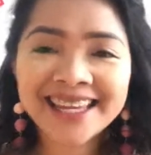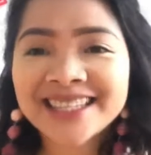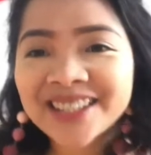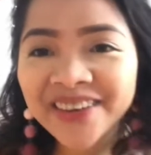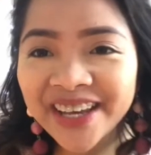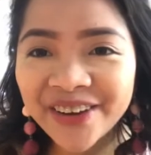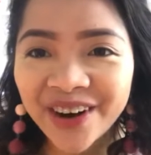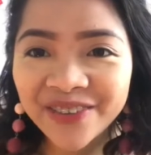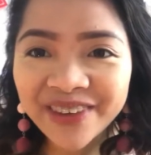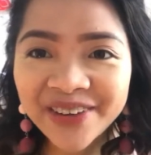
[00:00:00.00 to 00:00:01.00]
So here
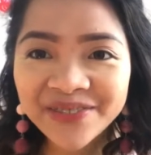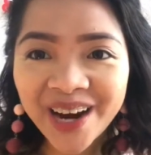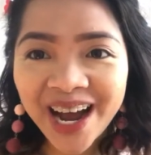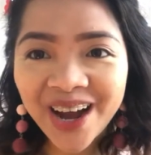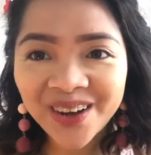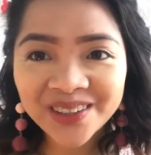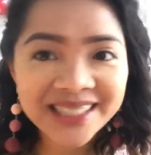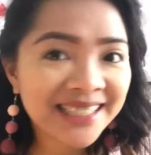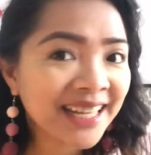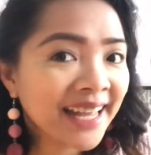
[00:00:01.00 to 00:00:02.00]
are my
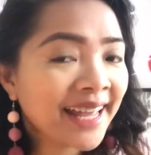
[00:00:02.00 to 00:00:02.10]
brows,